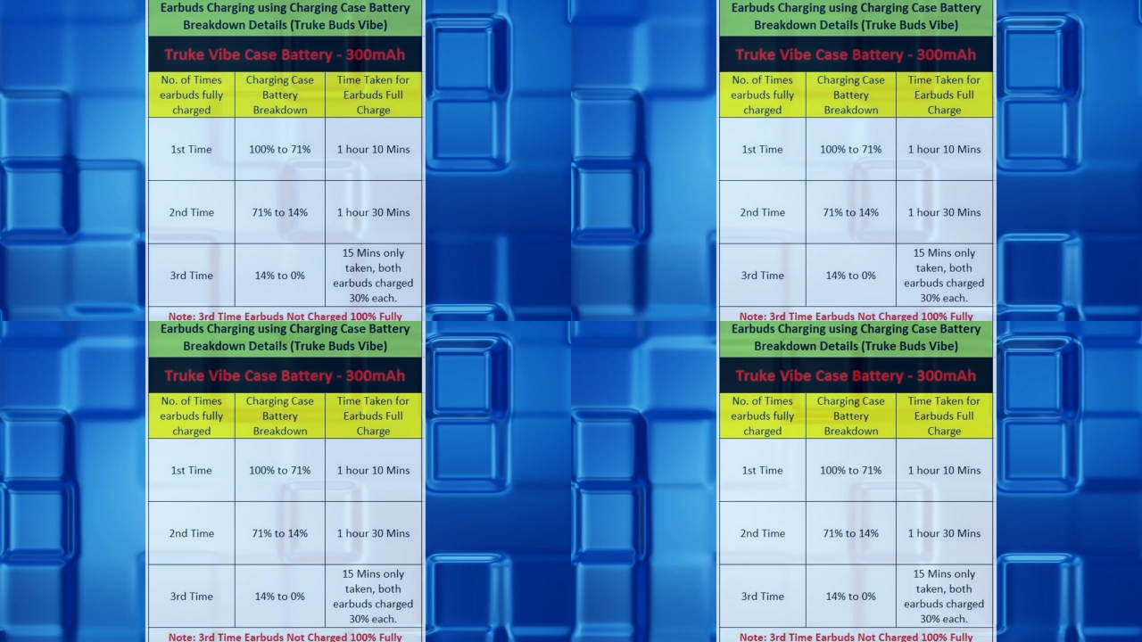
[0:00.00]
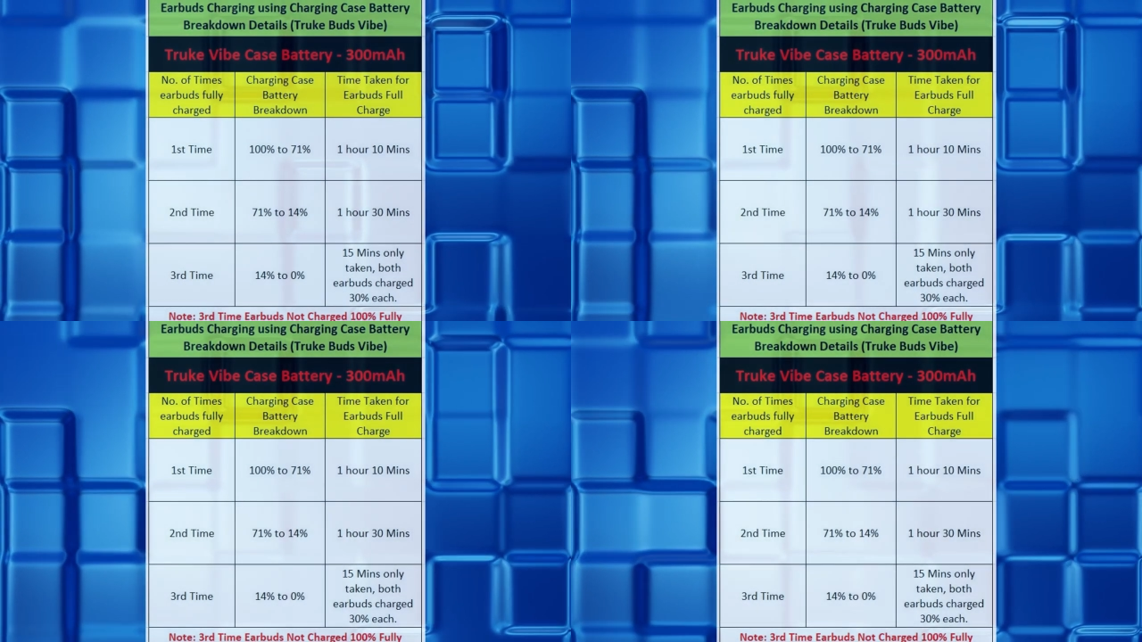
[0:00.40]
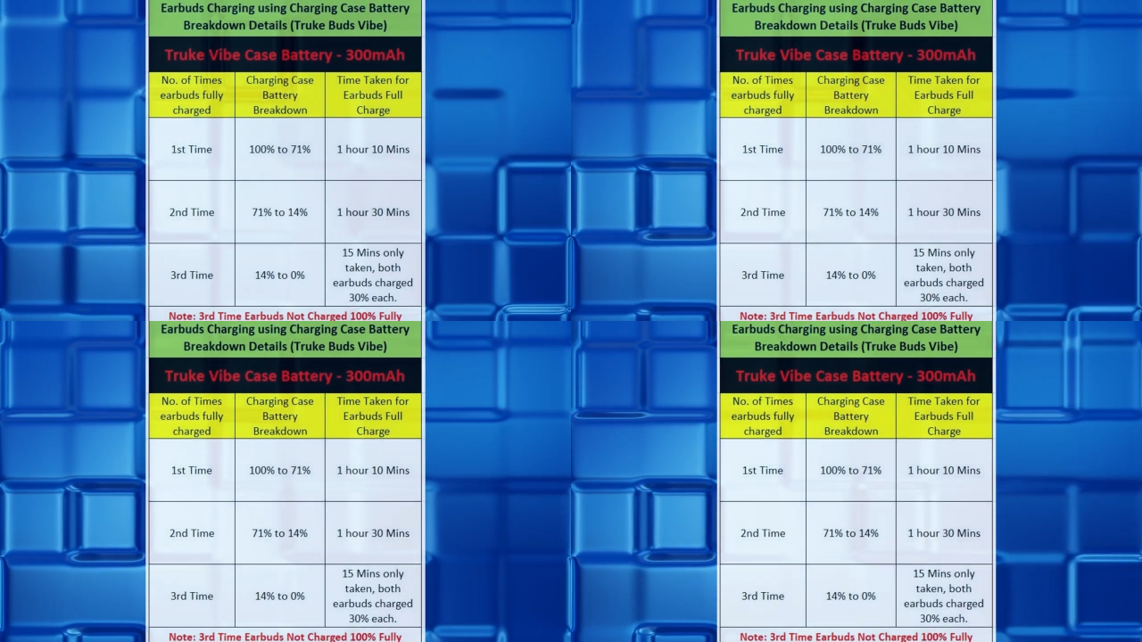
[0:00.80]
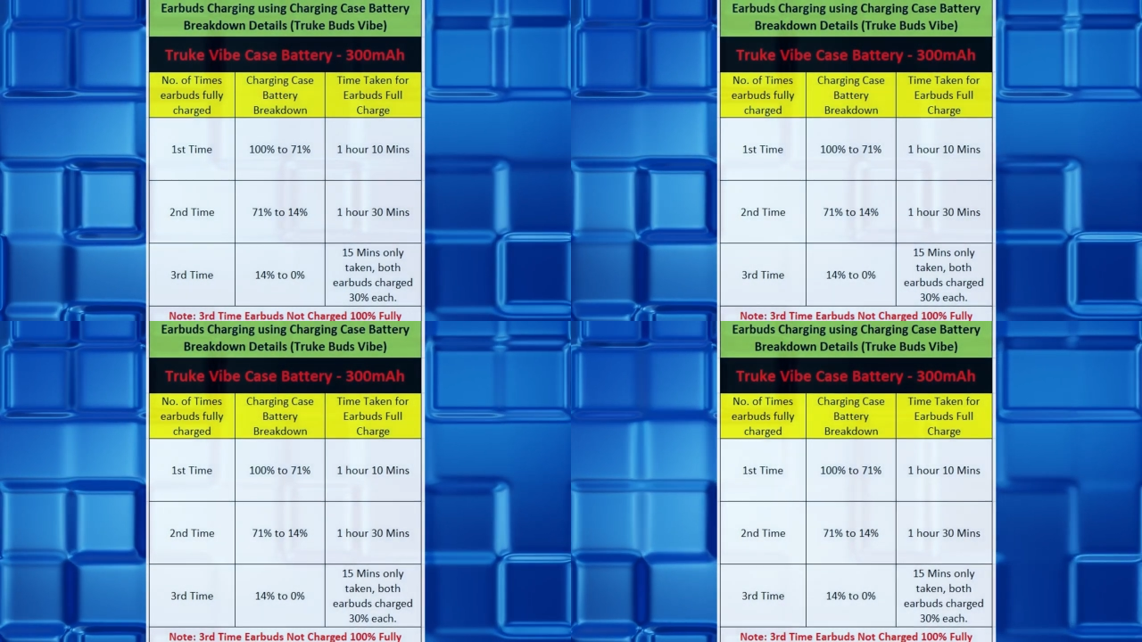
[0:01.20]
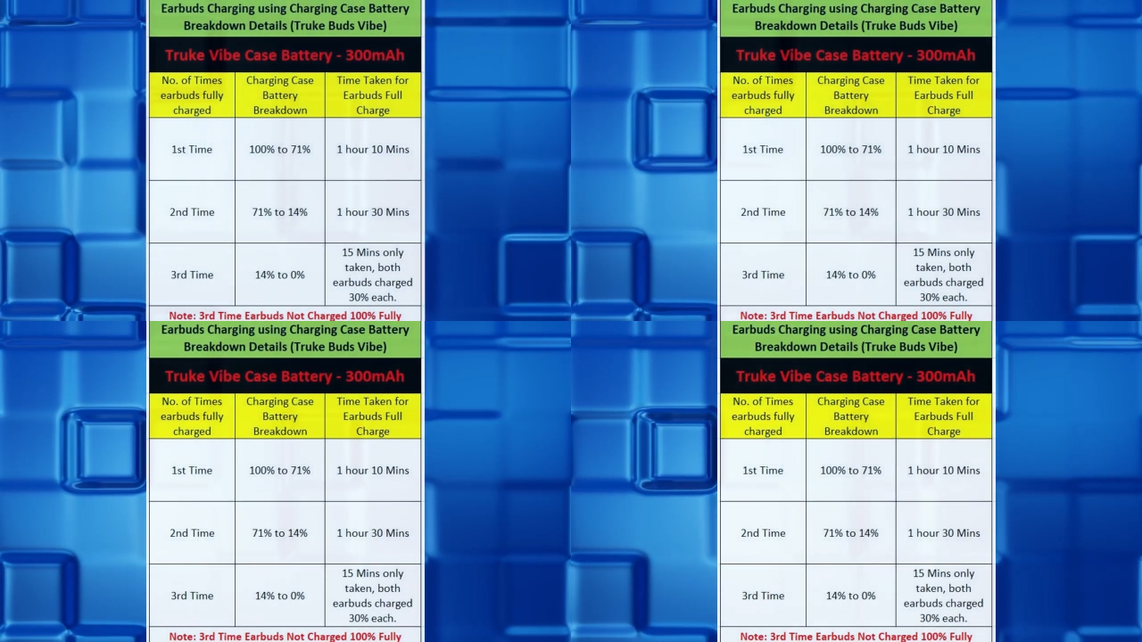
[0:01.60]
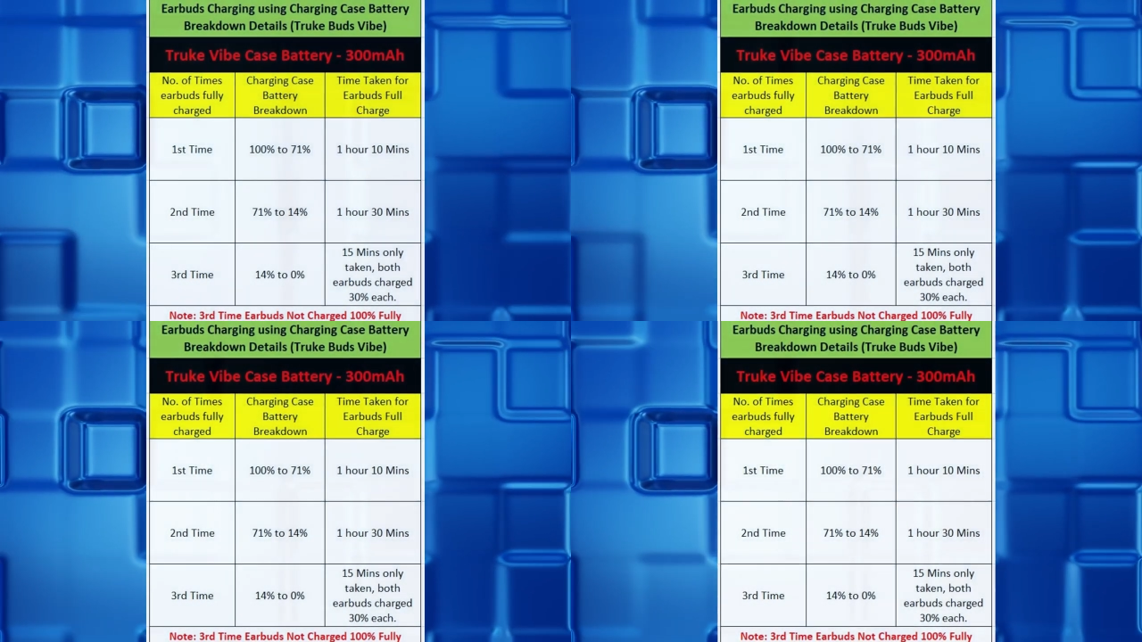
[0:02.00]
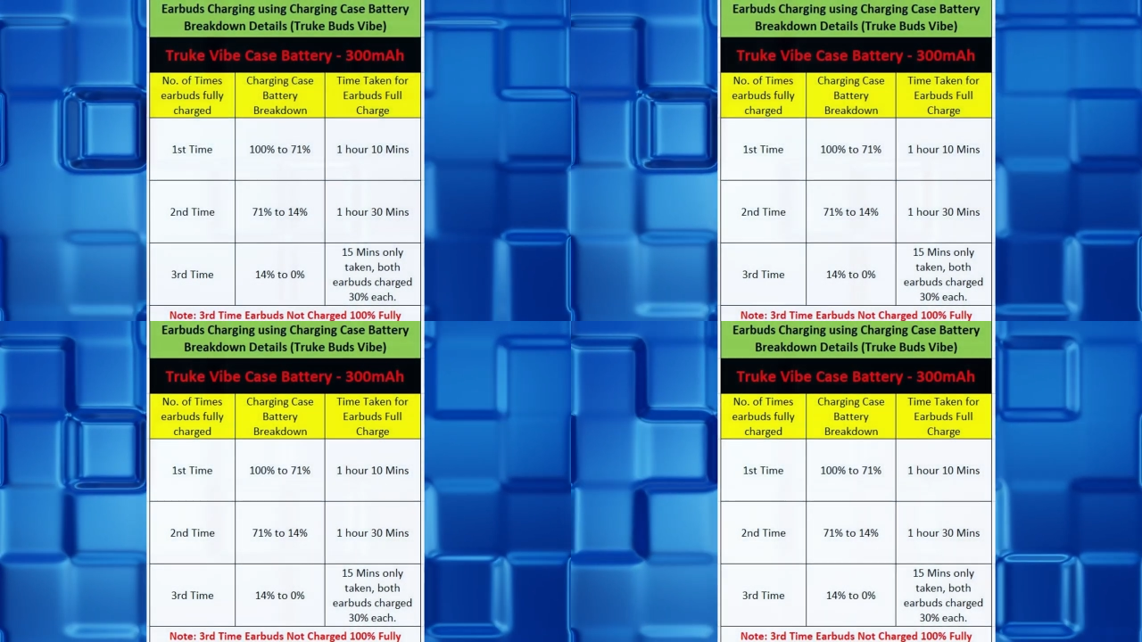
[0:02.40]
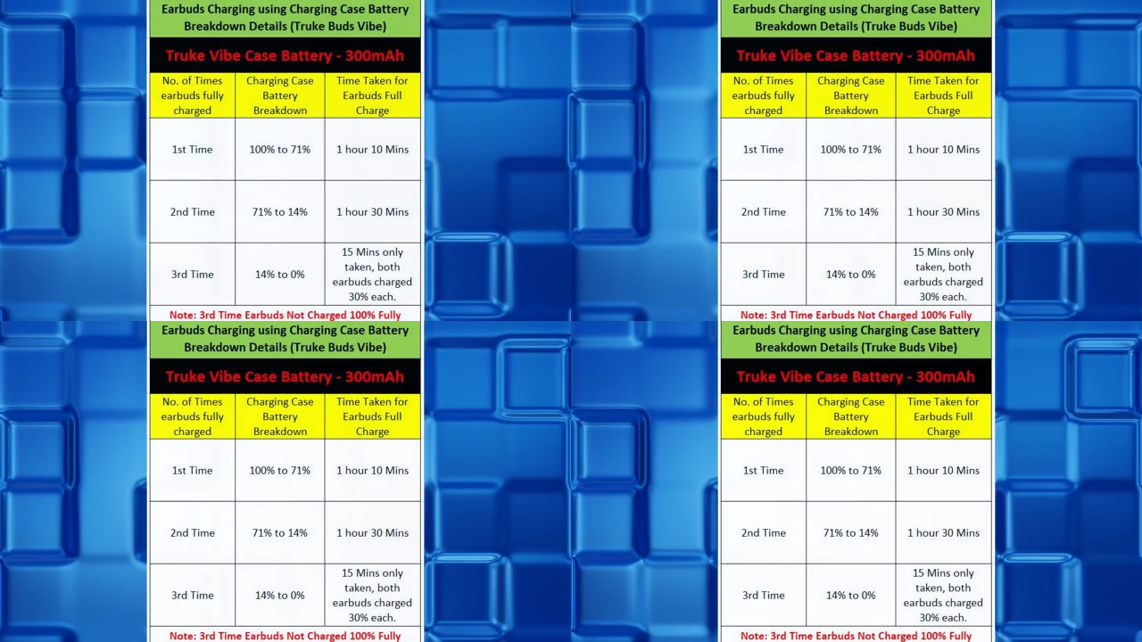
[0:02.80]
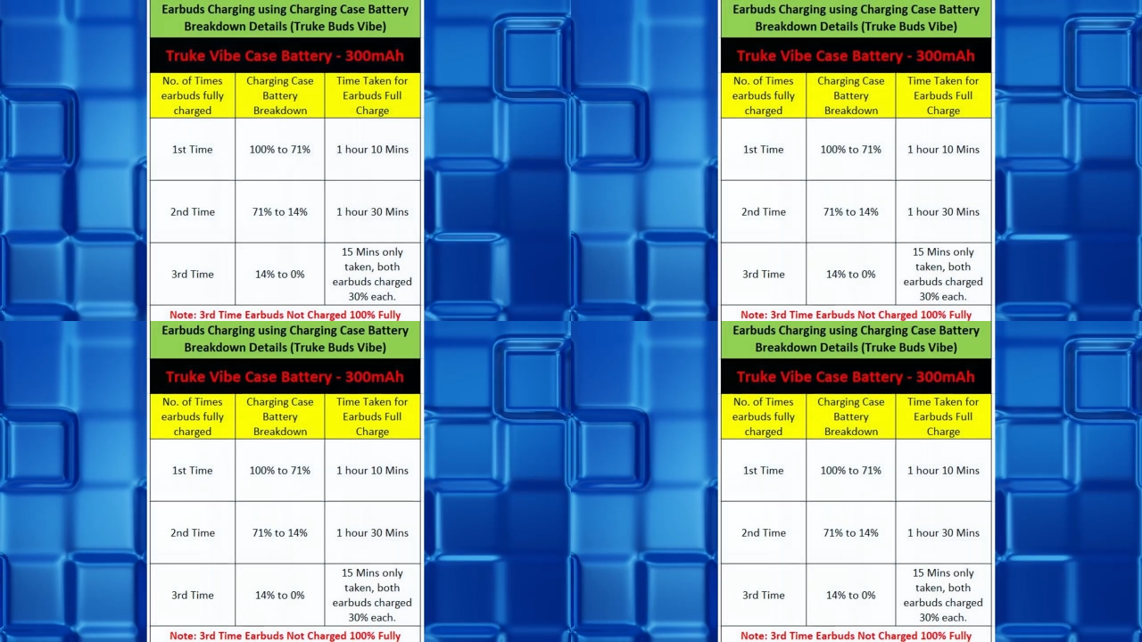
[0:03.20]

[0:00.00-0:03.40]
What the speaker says: (no speaker visible)